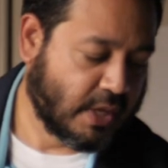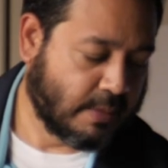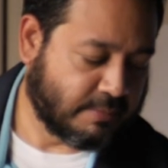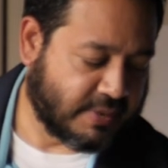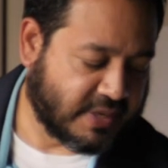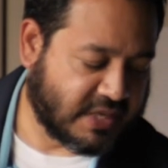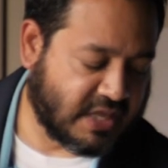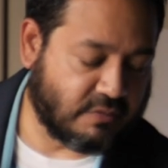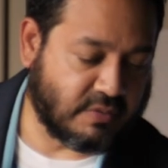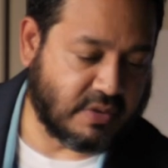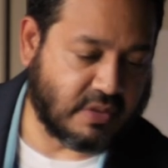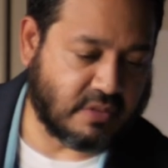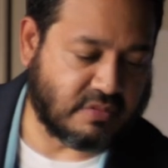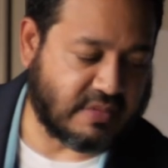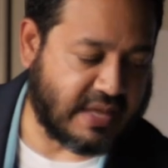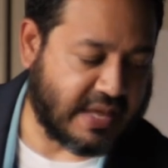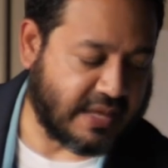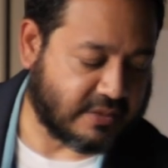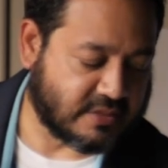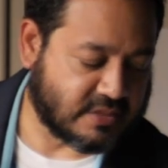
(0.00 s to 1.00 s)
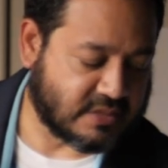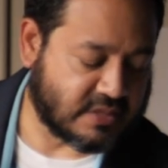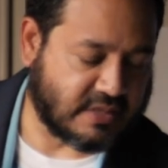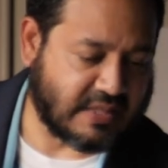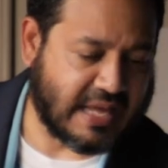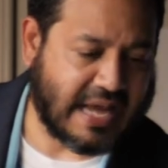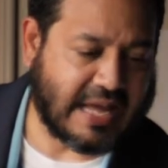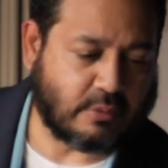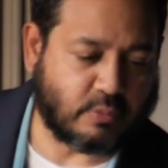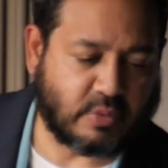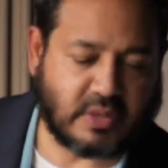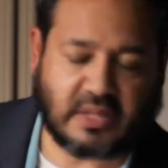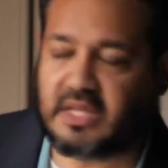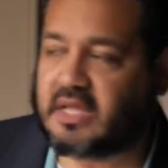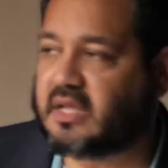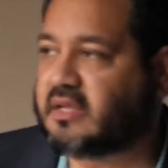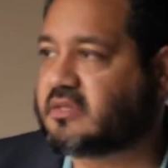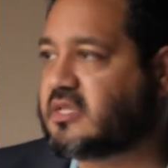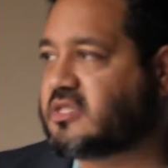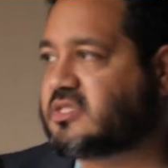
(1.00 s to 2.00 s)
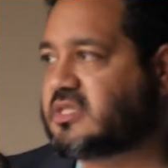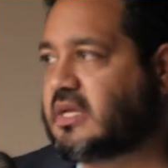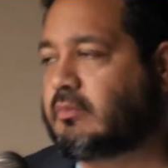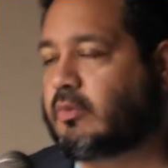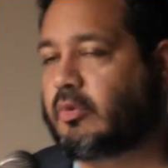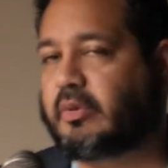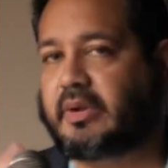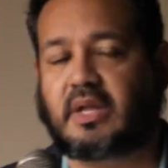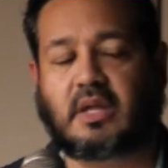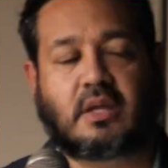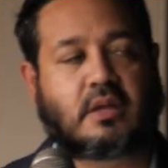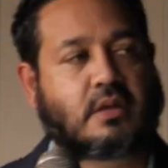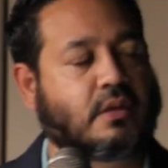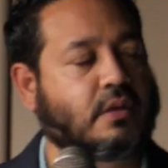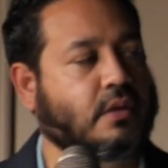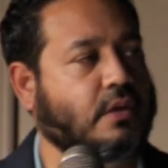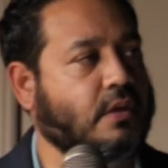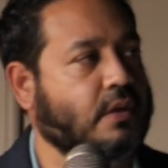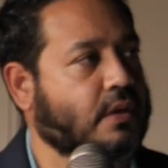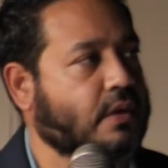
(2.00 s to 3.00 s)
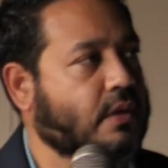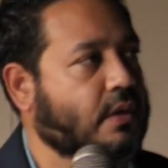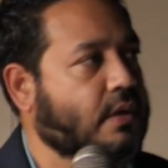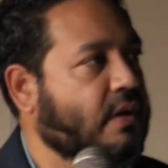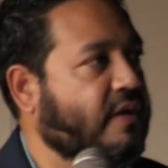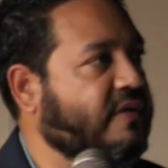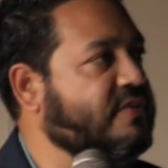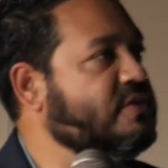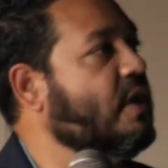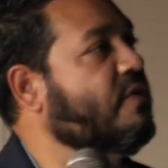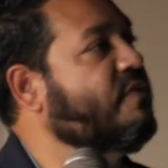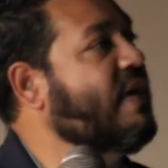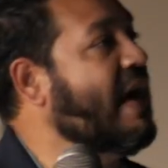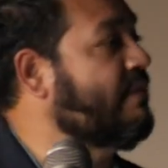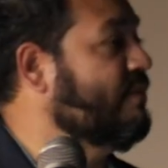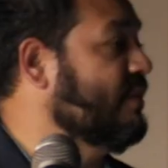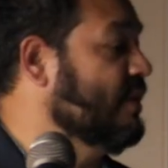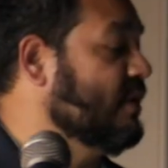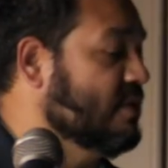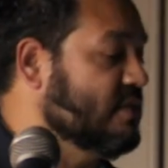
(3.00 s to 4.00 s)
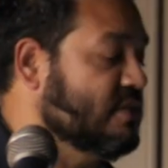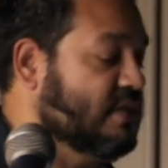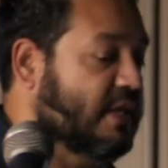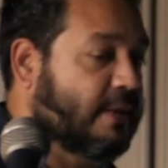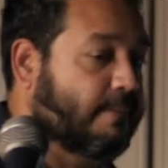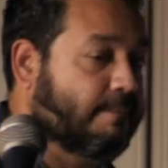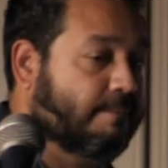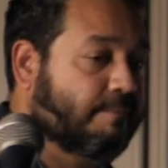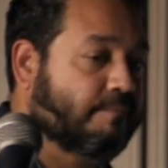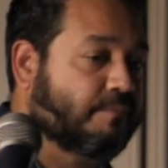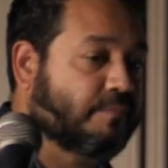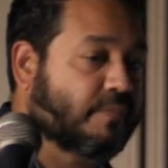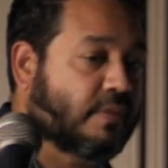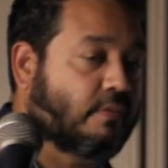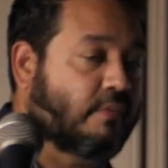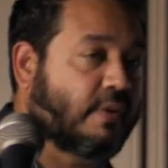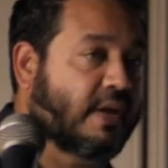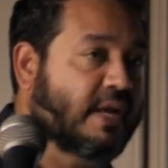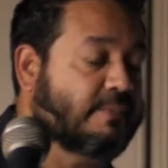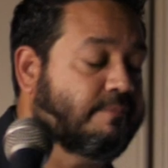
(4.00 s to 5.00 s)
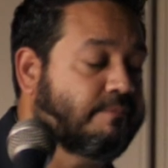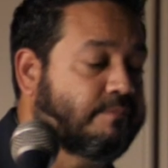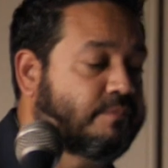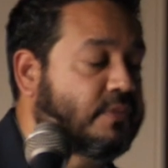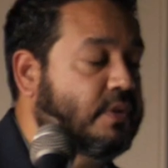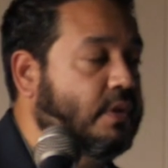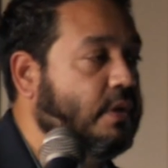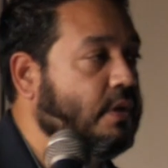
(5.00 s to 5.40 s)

But giving thanks. And that really is a summary of self-advocacy, right?